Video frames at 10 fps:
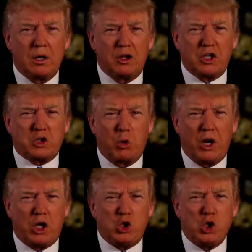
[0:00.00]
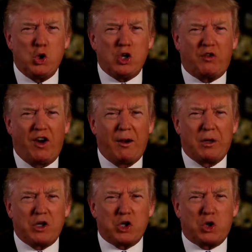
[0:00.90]
This week, Jewish
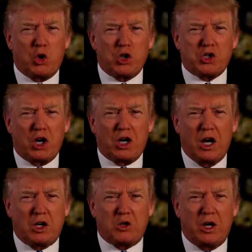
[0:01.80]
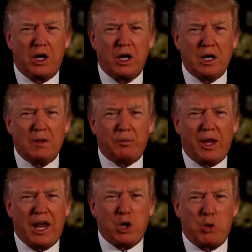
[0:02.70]
families across our country
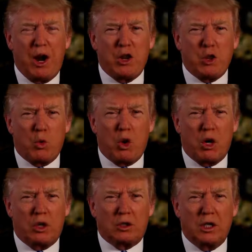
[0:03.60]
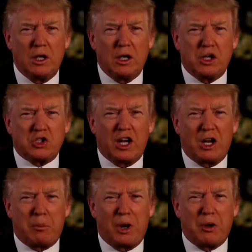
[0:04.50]
and around the world
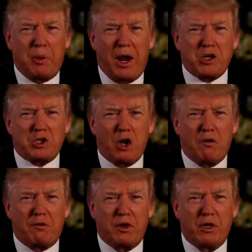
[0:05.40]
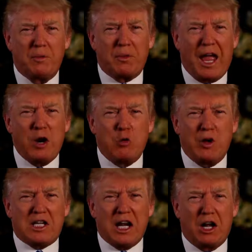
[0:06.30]
celebrate Passover and
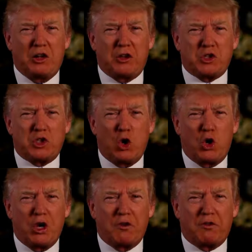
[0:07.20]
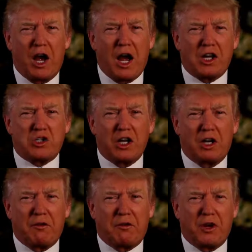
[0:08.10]
retell the story of God's
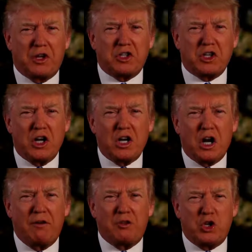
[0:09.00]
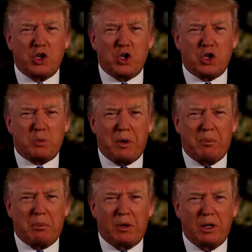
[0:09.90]
deliverance of the Jewish
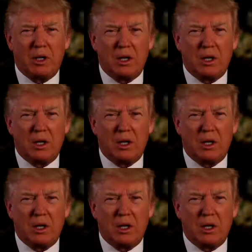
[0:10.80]
people.